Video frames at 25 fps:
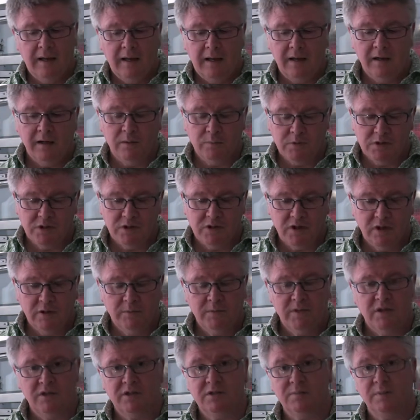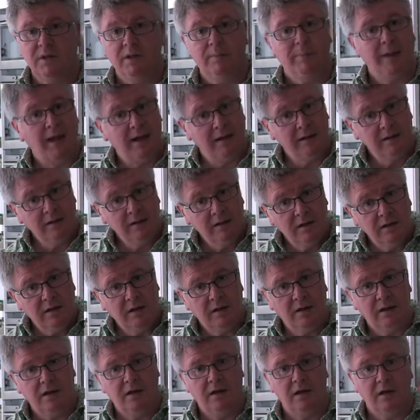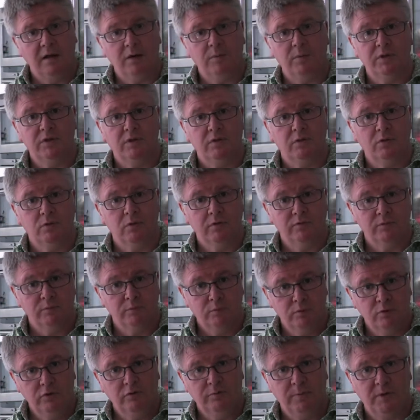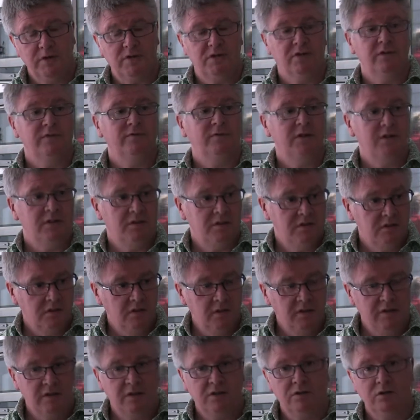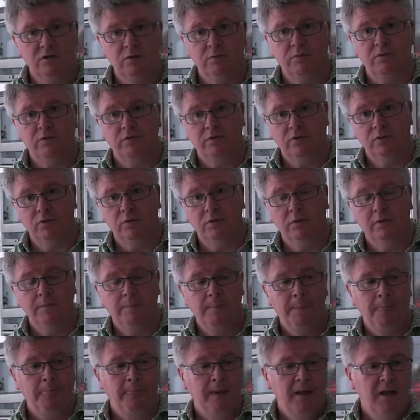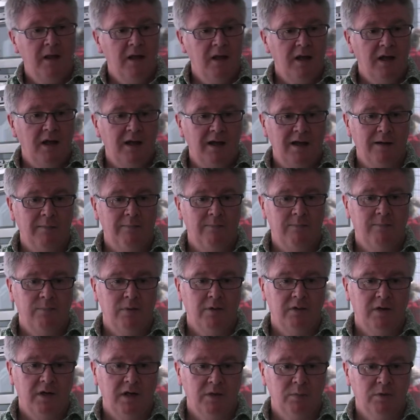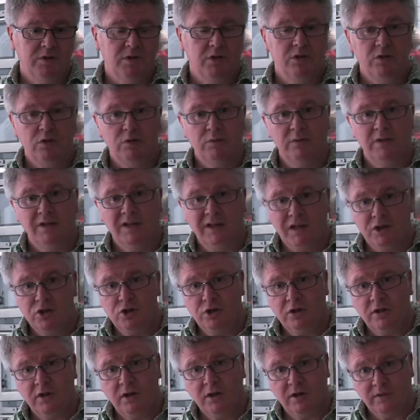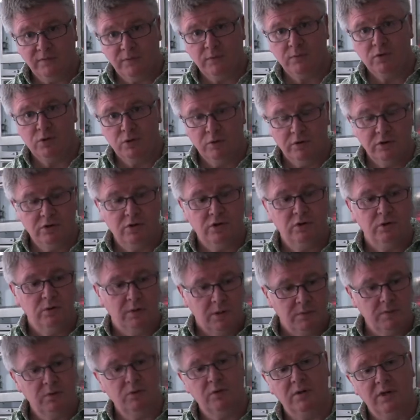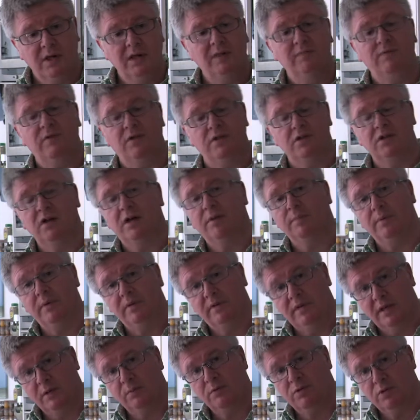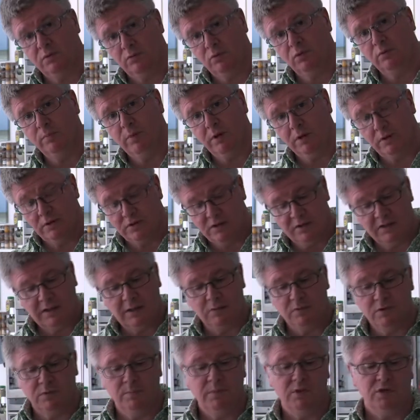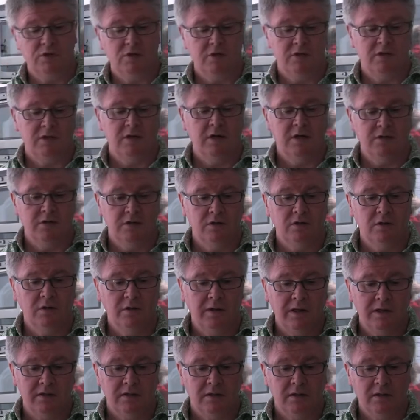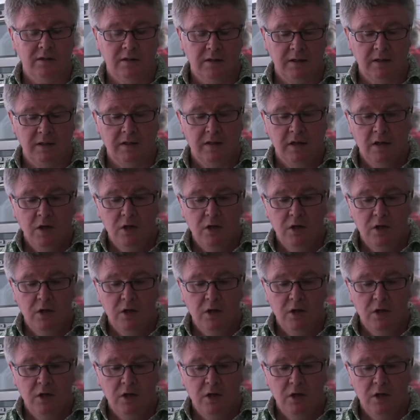and I was determined not to be a paddy. Uh, I, I wanted to go over and prove myself. I certainly didn't do it in school, um, but I wanted to do it in the kitchen, and if I was going to do it, I was going to aim for the top, and that was the Roux Brothers, and that was Michelin stars and all that. And uh,